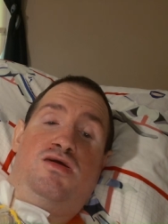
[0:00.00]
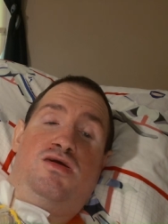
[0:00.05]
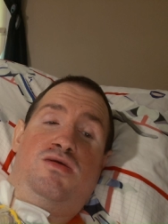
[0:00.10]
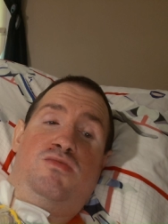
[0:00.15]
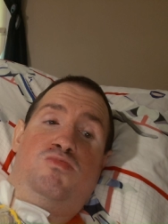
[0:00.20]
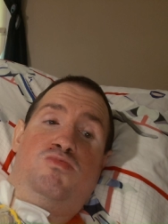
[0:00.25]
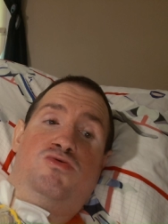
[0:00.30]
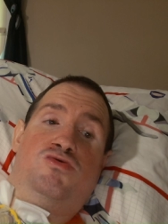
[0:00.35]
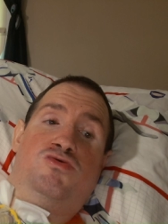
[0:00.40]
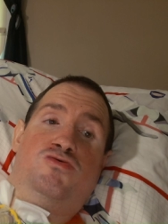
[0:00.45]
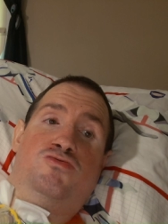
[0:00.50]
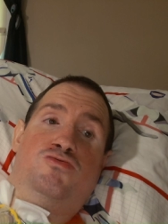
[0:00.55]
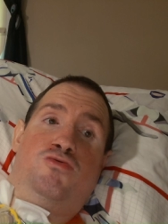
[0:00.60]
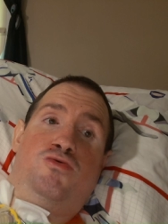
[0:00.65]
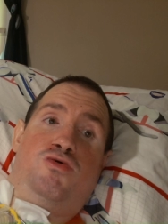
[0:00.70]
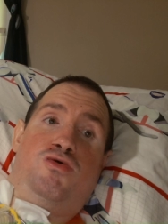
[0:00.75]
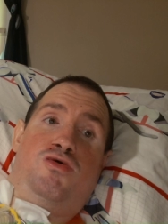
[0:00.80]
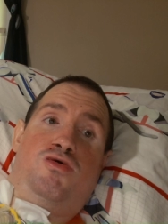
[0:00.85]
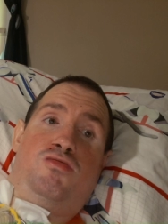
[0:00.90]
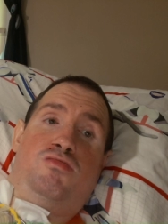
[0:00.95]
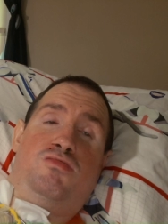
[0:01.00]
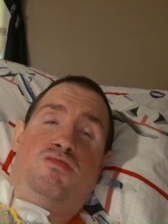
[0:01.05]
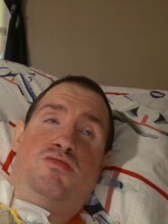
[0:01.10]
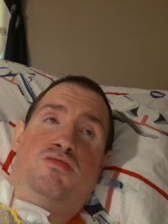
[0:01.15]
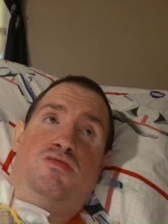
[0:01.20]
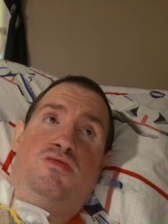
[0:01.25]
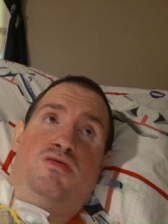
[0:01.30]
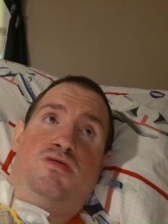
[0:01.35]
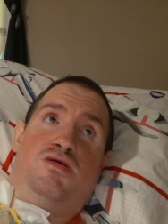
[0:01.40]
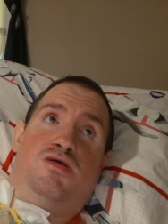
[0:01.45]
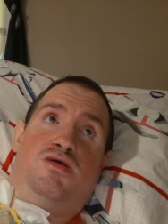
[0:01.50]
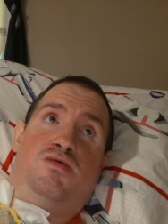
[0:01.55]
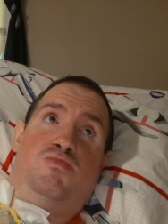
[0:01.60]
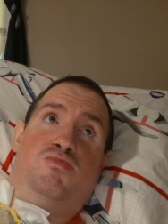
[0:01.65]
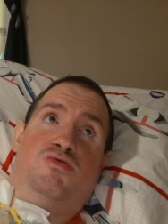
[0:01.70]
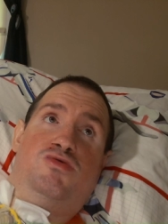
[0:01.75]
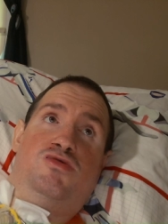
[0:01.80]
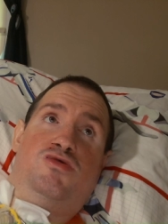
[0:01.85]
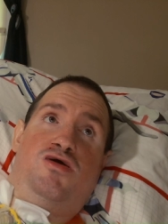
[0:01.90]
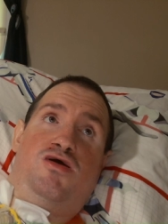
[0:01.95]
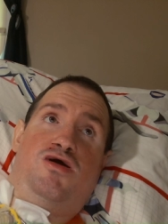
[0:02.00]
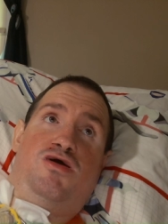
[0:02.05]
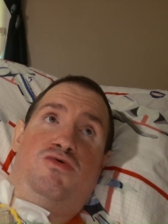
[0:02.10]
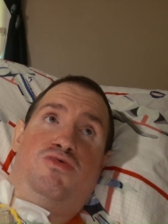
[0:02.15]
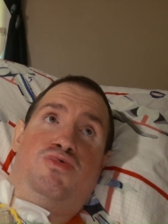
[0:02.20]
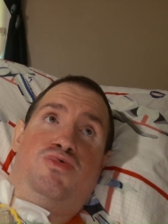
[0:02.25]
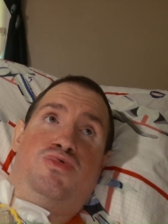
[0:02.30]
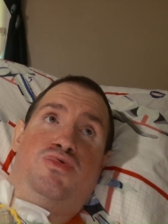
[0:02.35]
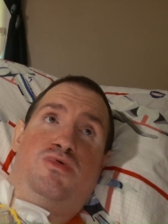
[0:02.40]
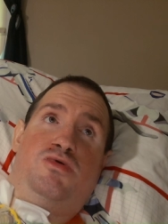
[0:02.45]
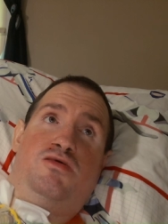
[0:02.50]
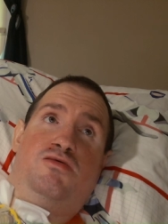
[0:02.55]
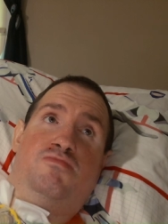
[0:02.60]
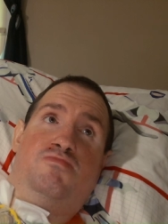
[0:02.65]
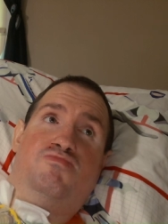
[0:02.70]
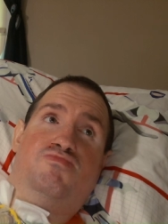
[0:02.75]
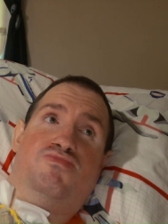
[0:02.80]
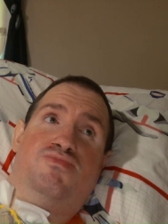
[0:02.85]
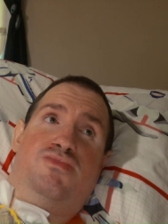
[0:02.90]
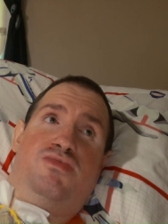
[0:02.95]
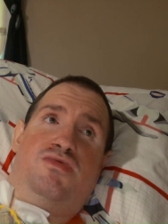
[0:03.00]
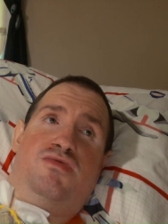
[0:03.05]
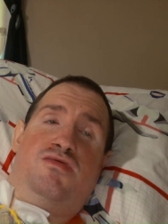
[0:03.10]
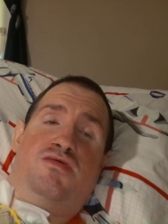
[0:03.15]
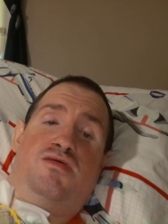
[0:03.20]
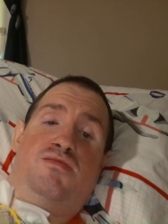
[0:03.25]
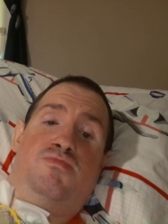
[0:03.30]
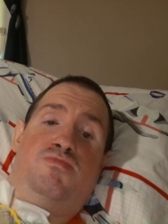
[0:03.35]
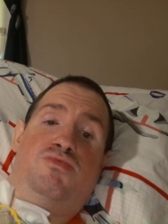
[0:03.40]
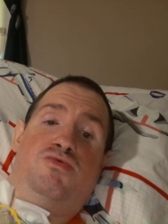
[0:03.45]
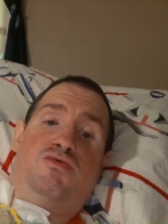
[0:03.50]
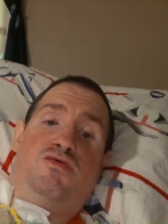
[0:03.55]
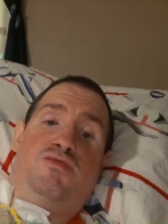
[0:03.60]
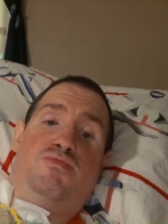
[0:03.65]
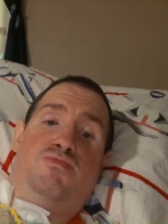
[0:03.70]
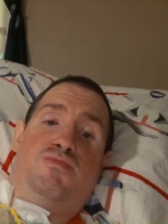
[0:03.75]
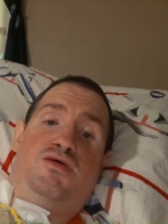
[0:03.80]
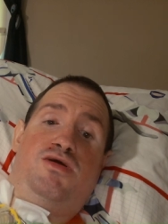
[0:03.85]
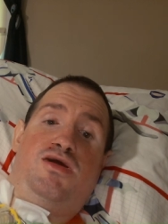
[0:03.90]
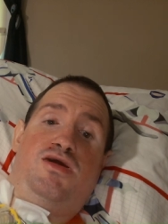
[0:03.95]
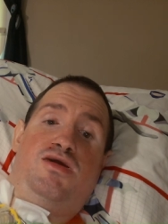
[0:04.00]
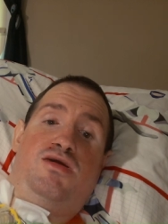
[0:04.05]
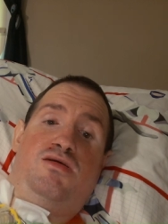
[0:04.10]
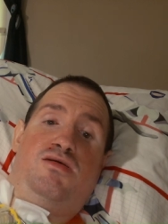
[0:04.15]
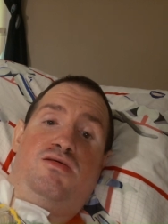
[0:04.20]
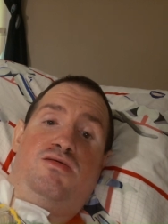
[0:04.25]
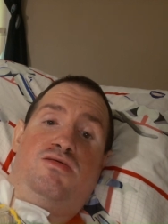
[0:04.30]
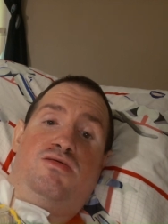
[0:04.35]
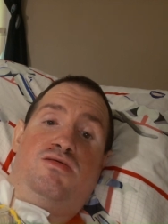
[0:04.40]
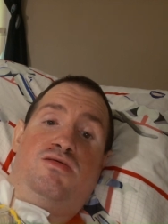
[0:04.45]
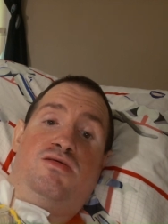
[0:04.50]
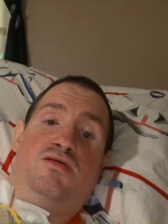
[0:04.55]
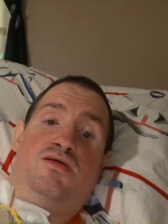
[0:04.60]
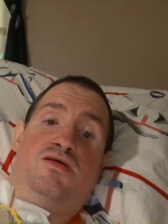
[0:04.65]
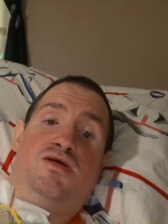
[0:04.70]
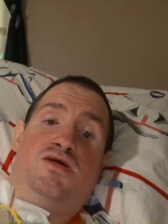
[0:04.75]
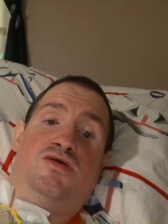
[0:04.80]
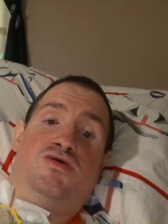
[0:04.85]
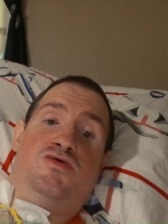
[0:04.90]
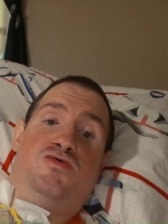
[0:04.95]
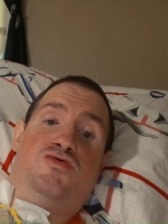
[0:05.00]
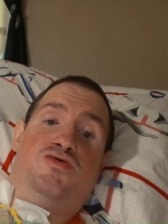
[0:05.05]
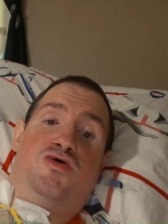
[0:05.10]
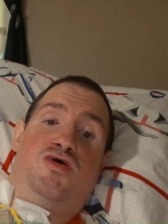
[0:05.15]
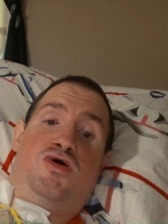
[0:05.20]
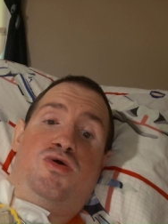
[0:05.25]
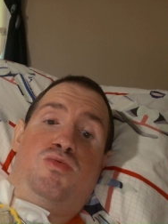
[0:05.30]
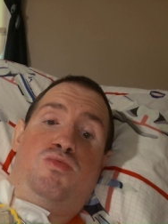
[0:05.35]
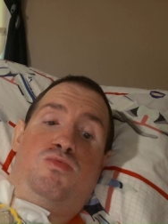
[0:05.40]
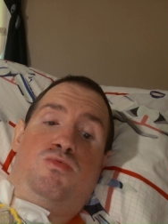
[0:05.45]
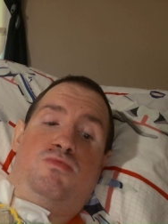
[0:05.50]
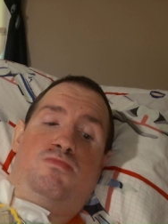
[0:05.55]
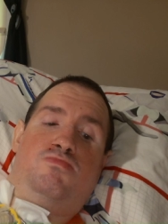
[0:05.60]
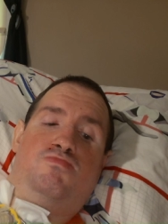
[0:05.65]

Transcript: He was strong, he was tough, and believe me, he could go.